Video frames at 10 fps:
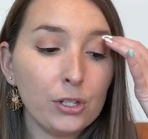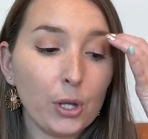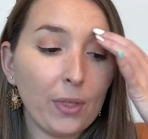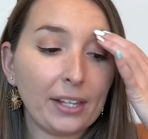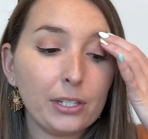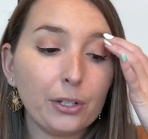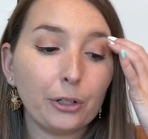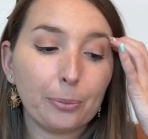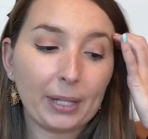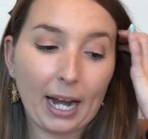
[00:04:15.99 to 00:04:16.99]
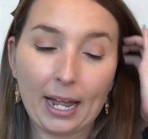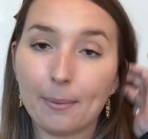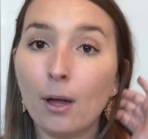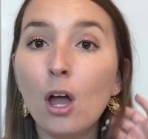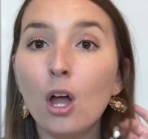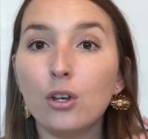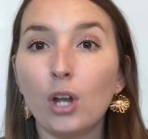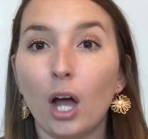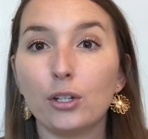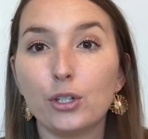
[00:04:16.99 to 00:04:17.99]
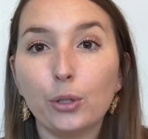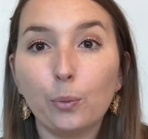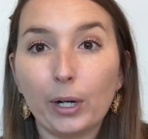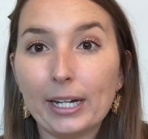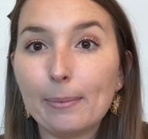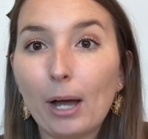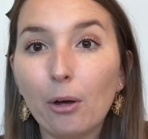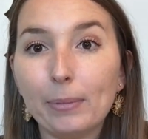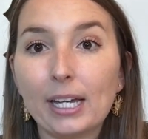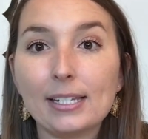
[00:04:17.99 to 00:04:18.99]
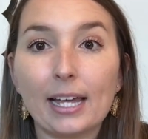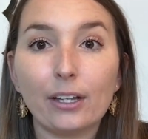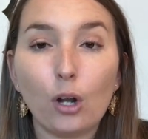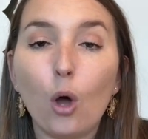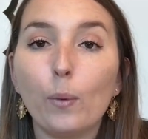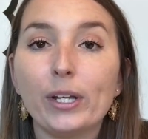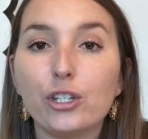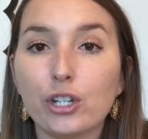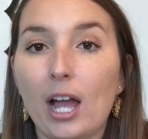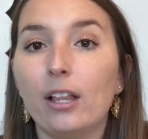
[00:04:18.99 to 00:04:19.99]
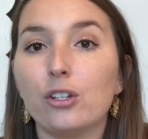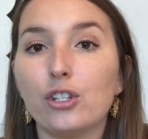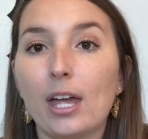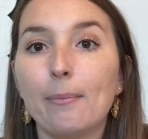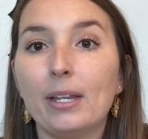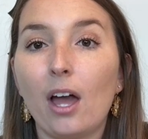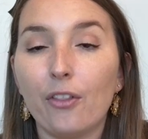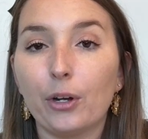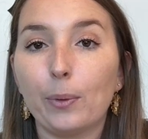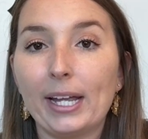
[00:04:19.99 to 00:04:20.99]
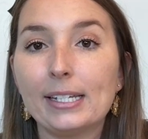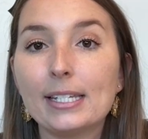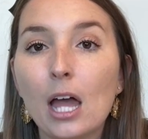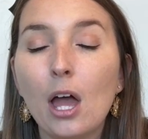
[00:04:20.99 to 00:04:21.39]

So that's the group that I am not too worried about because I can always challenge them in other ways.